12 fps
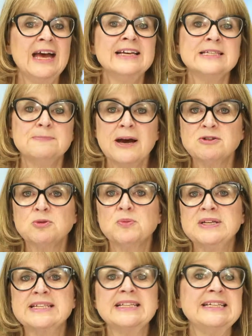Spectrum
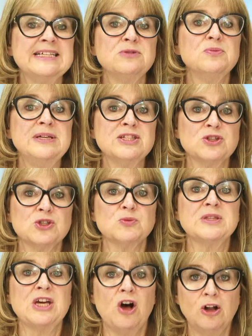recently did research
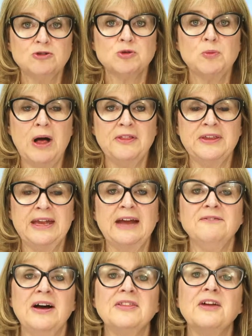with the ultra-wealthy
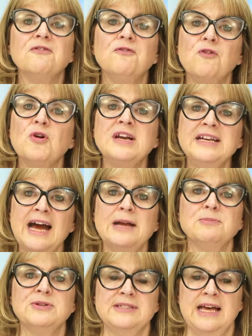and found that
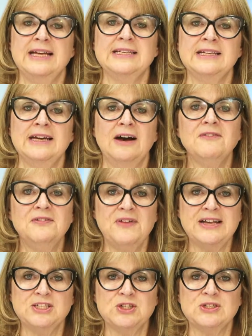49% of
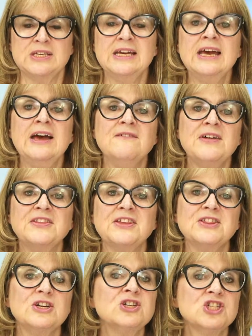investors felt
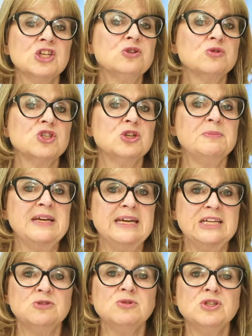that their children should be
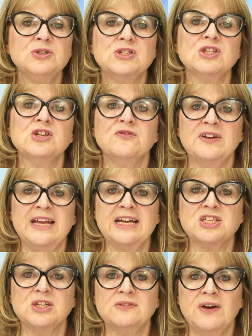introduced to their
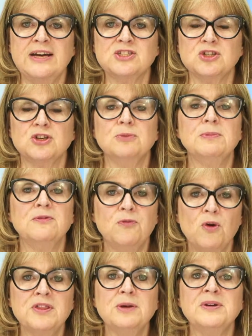financial advisor
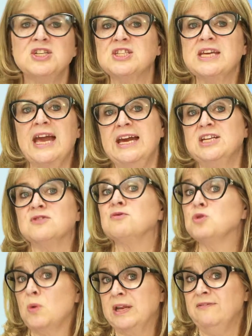before they reached the age of
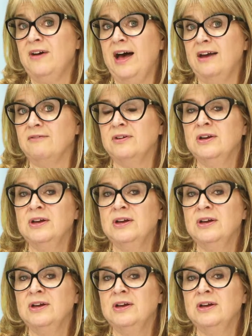25,